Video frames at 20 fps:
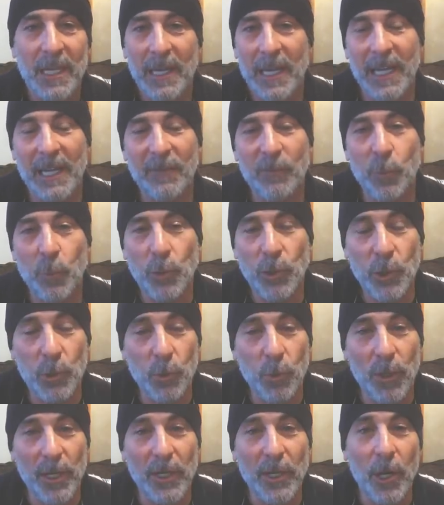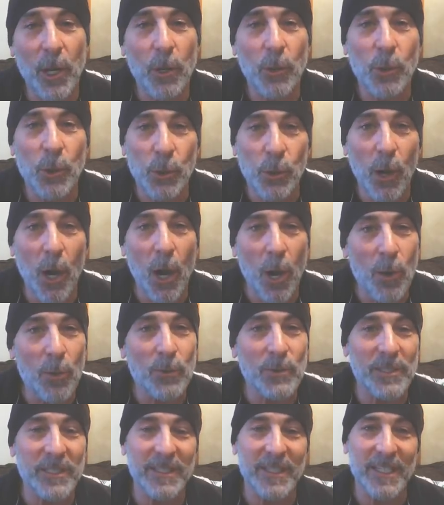And if you want to know who
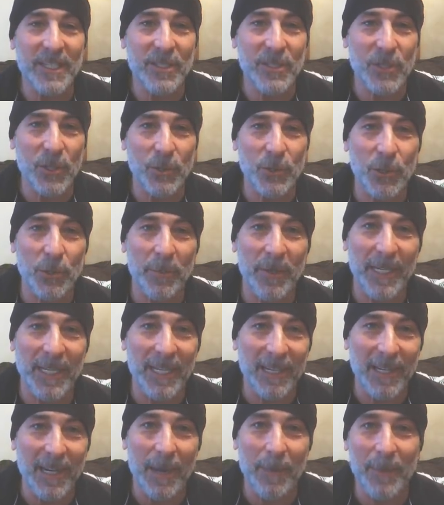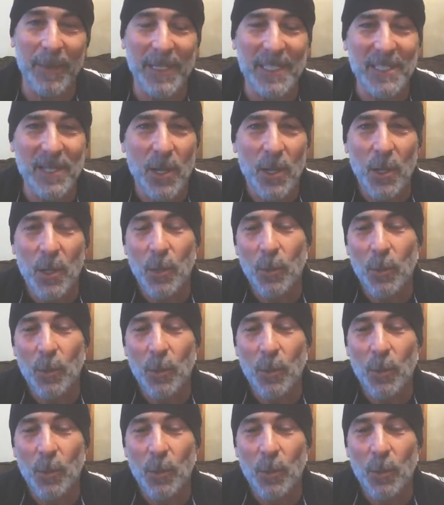owns these social media companies,